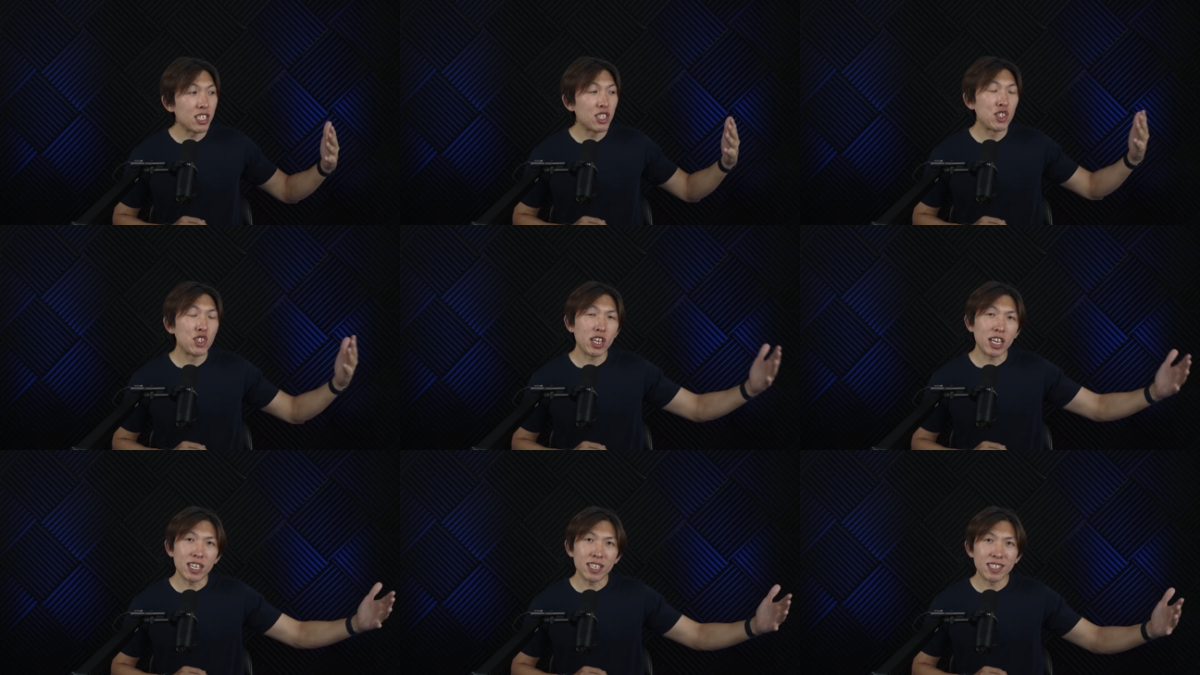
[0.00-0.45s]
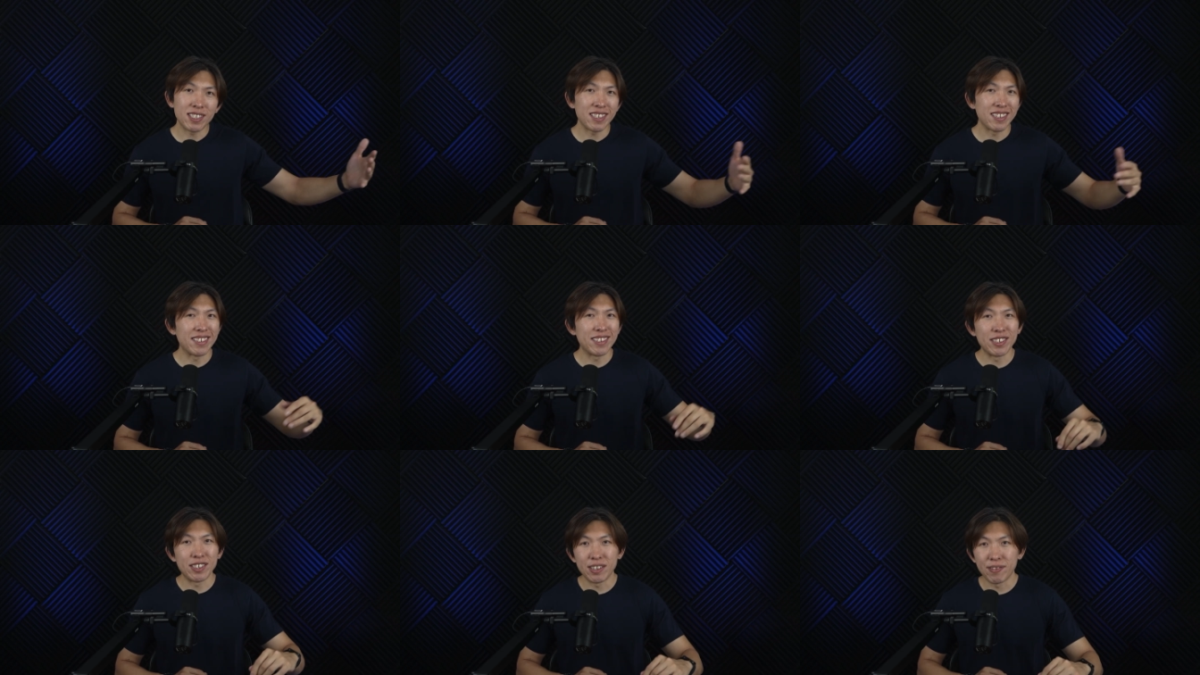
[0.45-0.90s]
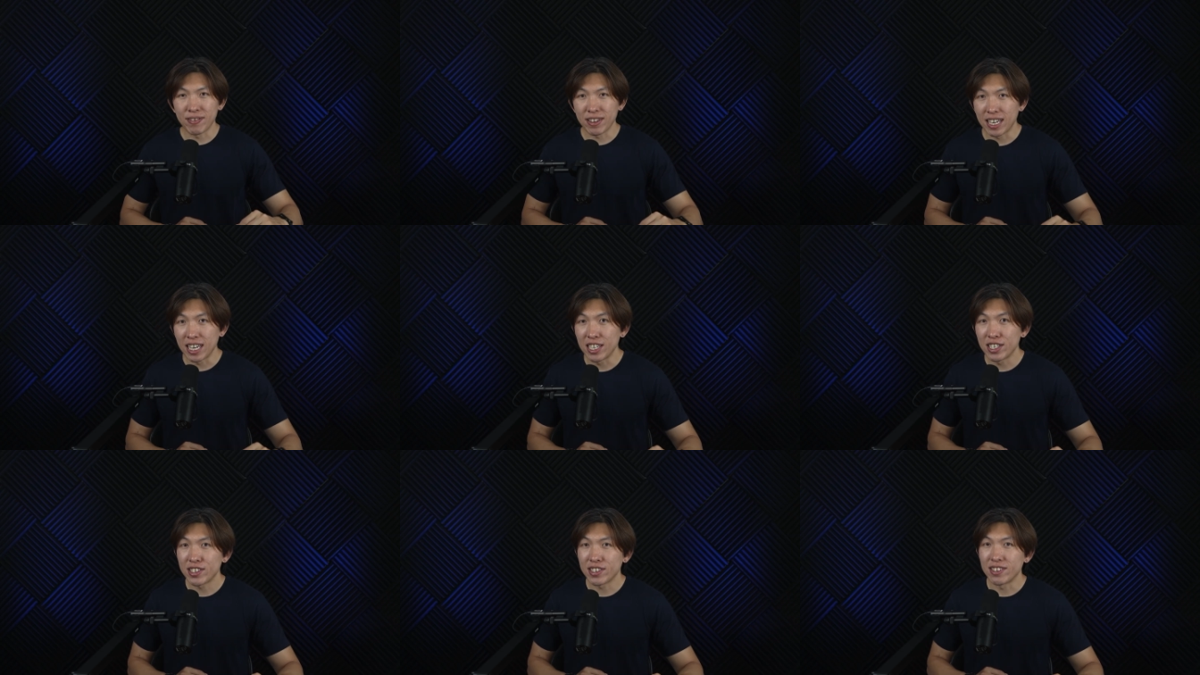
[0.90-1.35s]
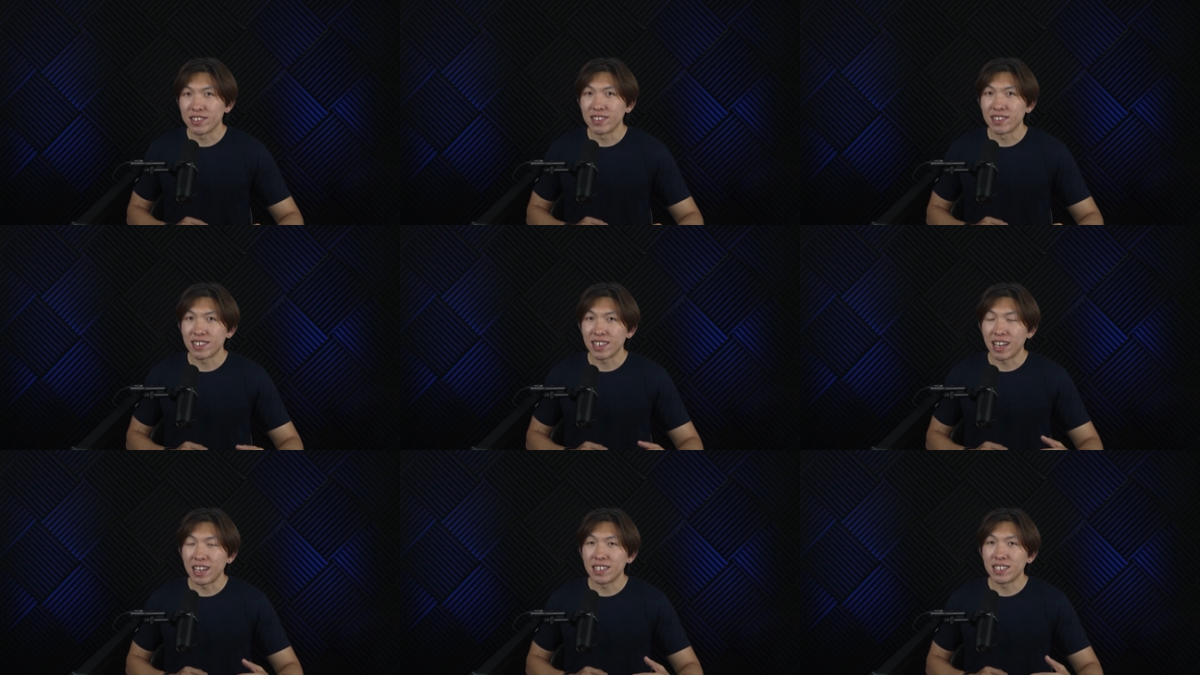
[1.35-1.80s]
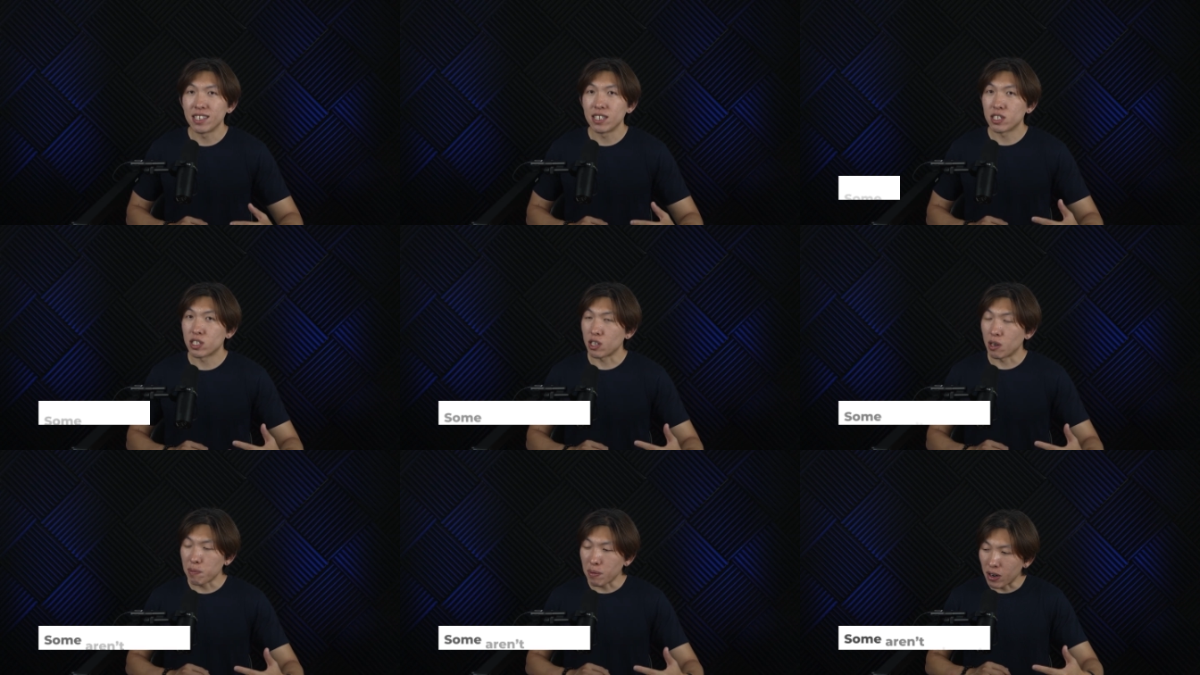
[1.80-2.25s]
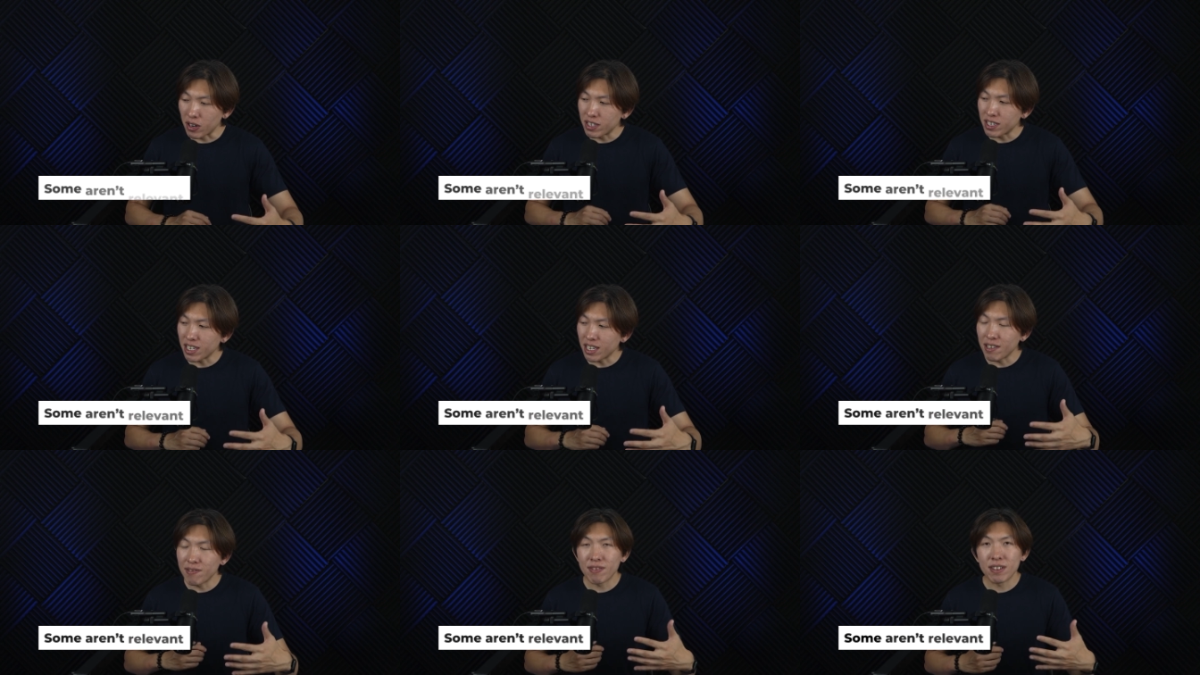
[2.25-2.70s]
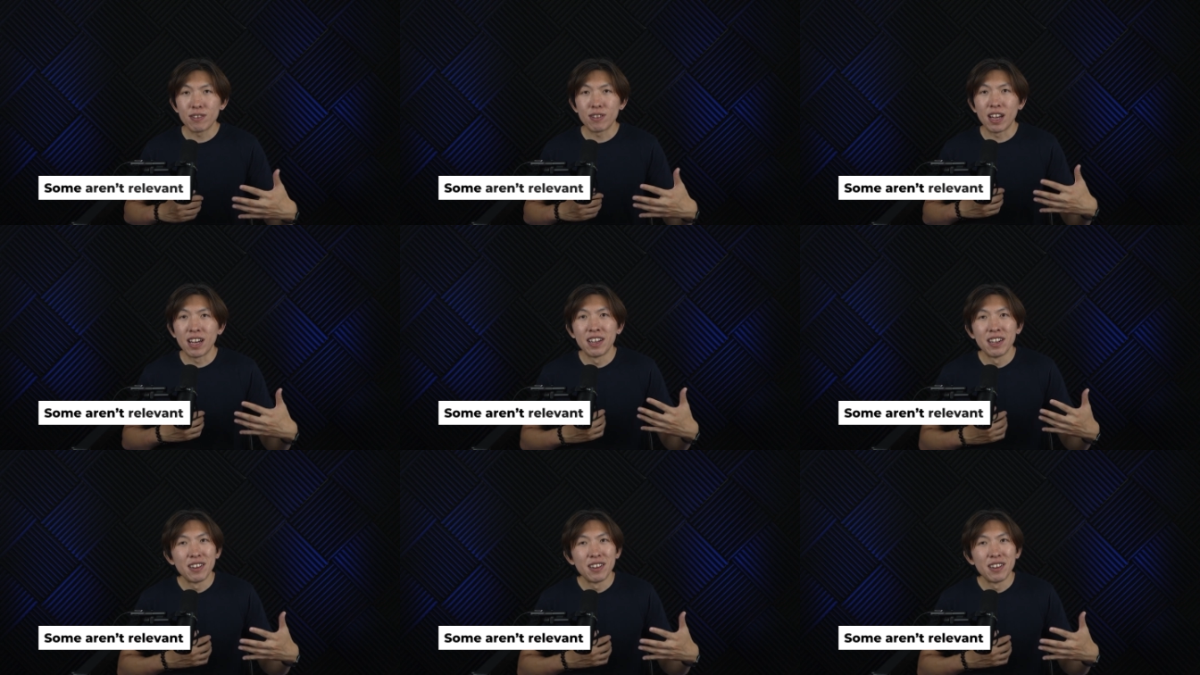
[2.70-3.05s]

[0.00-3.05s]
chase certifications, and some aren't even